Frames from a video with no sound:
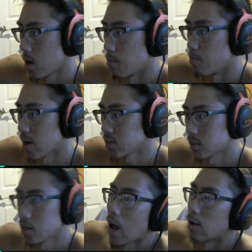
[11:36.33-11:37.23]

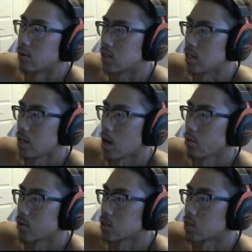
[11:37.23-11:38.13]
Busted. Our teen health
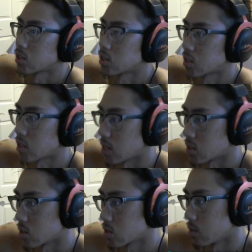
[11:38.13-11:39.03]
state
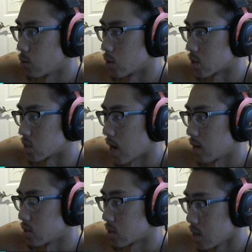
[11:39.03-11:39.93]
system was
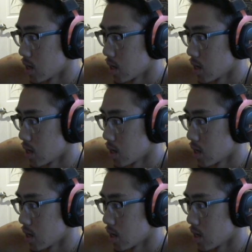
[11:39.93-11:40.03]
designed